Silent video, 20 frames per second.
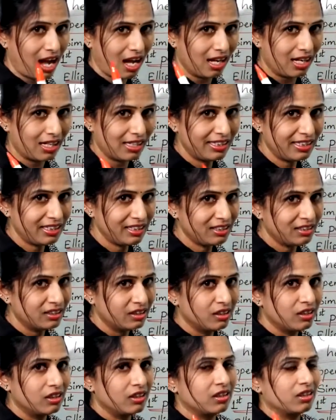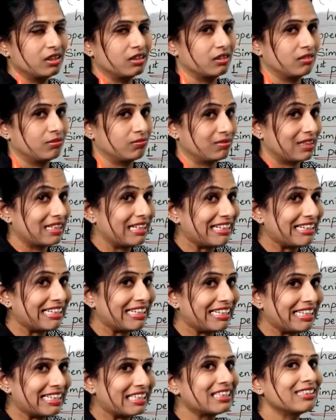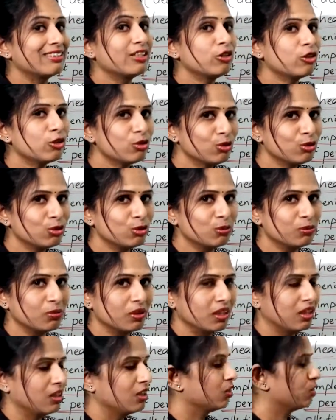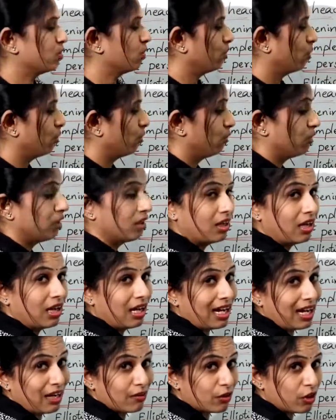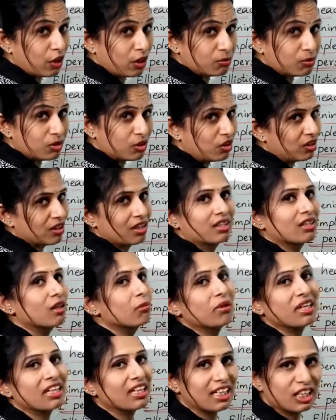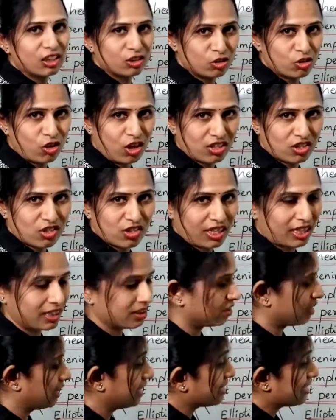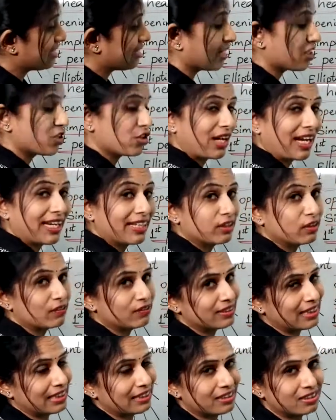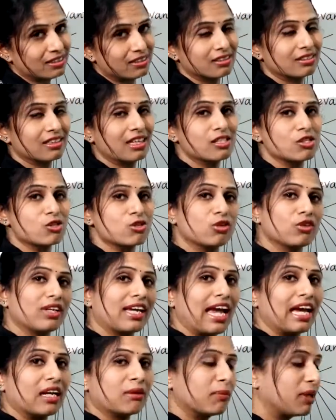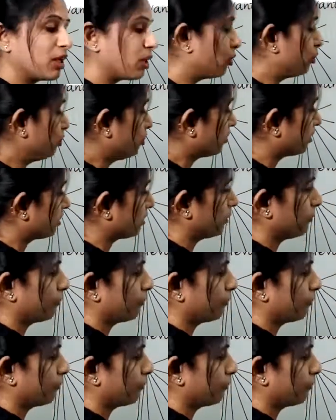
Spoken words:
are clean the room. So, have you observed? The meaning is not changed. Such kind of sentences also can be used